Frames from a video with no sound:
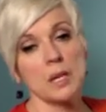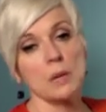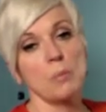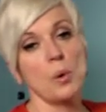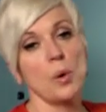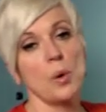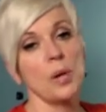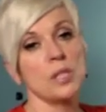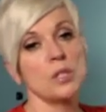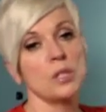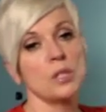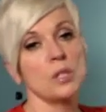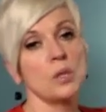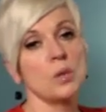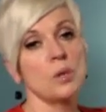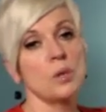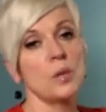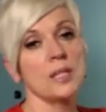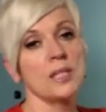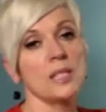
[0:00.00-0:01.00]
Point
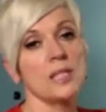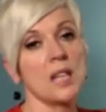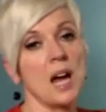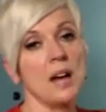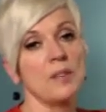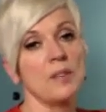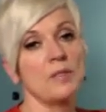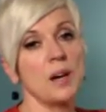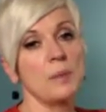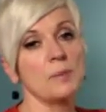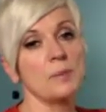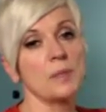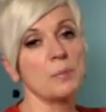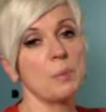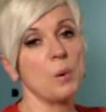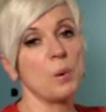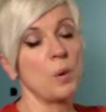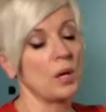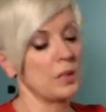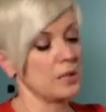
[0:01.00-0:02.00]
2 is diaphragm
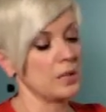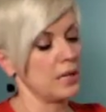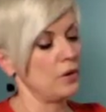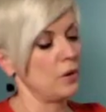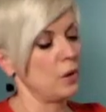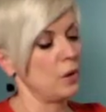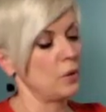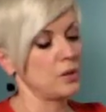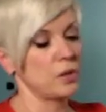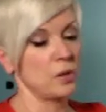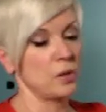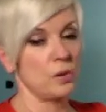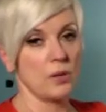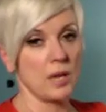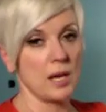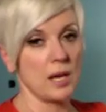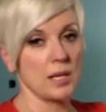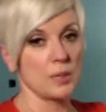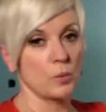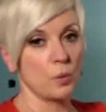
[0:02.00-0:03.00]
support, and those two
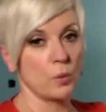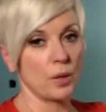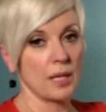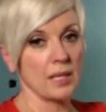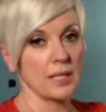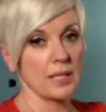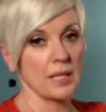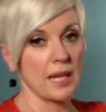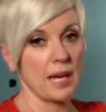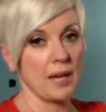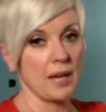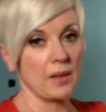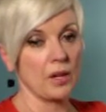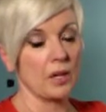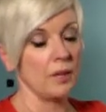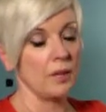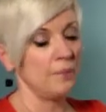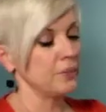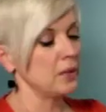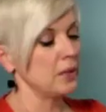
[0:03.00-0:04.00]
things working
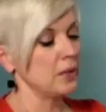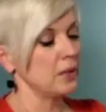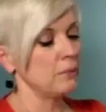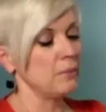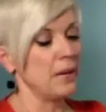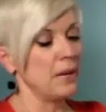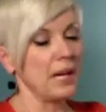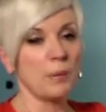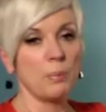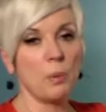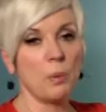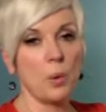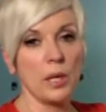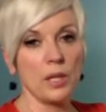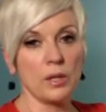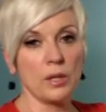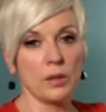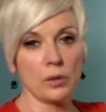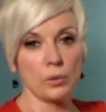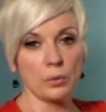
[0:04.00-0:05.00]
together make
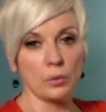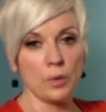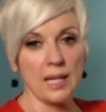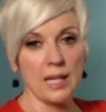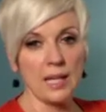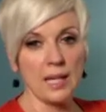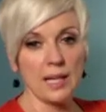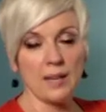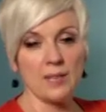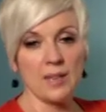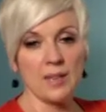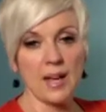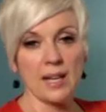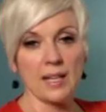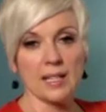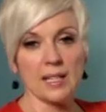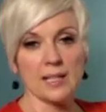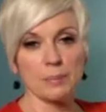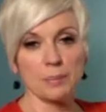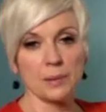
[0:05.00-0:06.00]
point 3, and
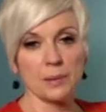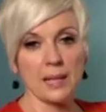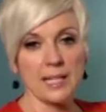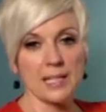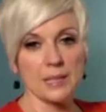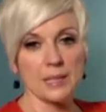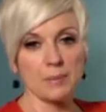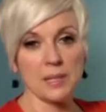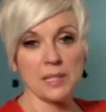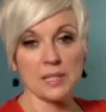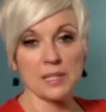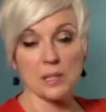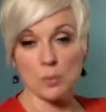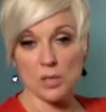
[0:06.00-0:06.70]
that is placement.